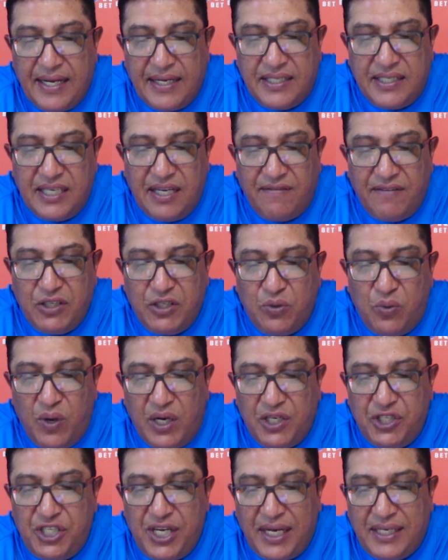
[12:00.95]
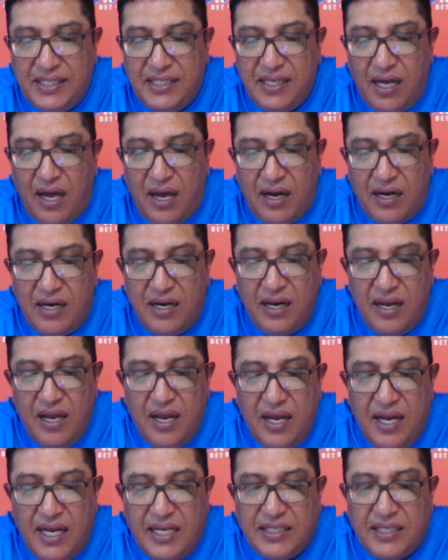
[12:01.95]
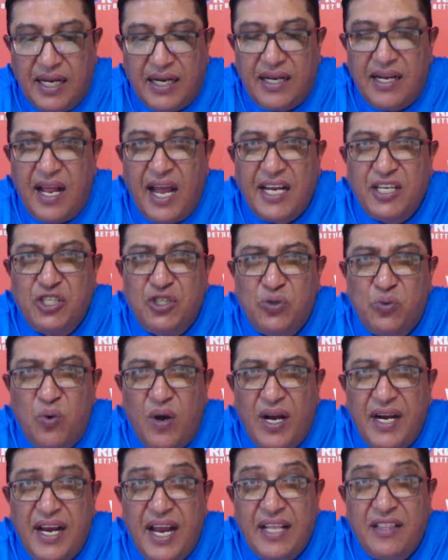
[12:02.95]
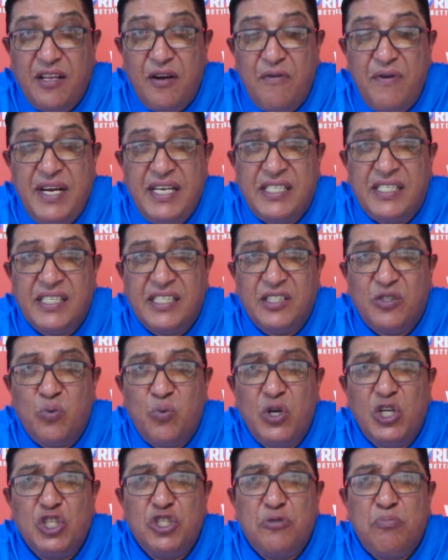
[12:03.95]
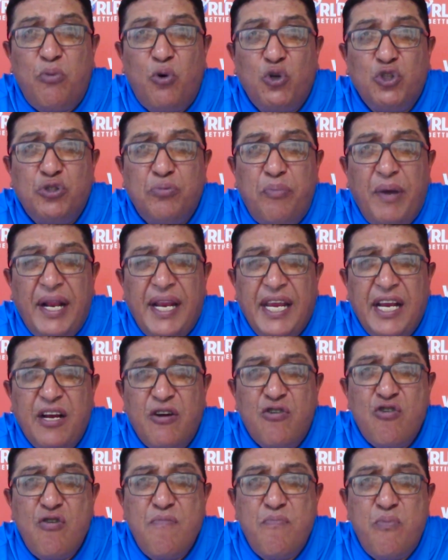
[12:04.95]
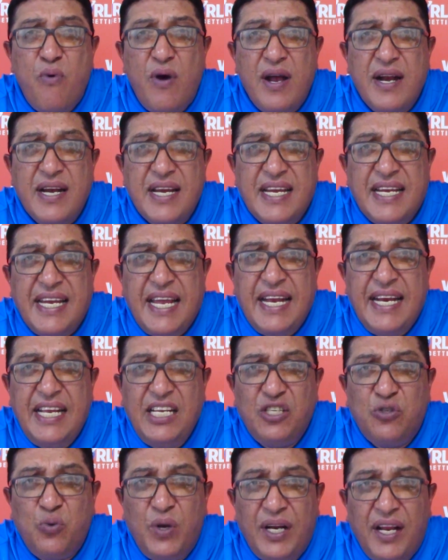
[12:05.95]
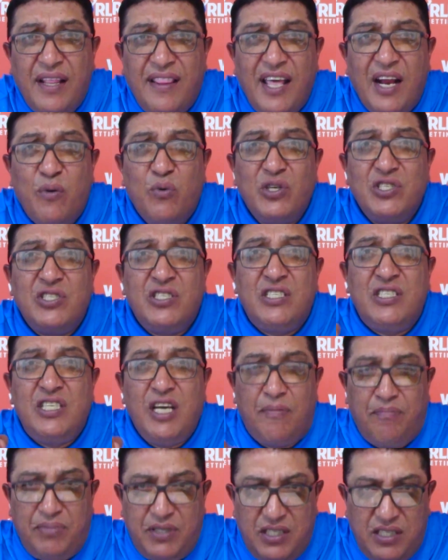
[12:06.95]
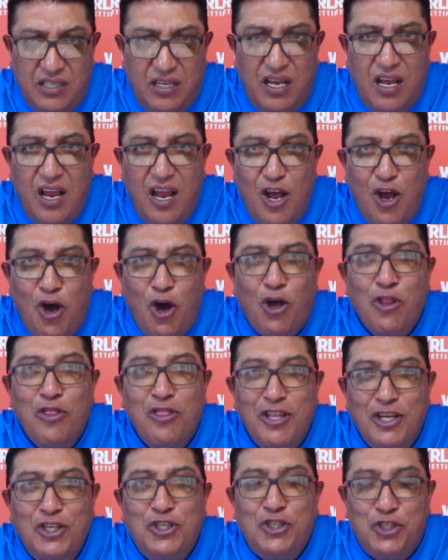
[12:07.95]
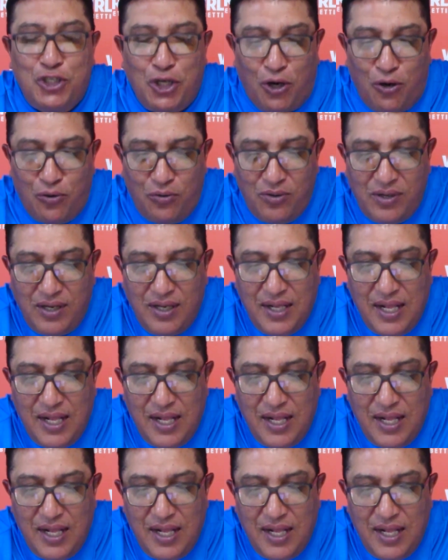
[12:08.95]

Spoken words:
at 7-1. Jet Dark is at 9-1. And the recent World Sports Betting Group 1 Guineas winner that was tipped on this show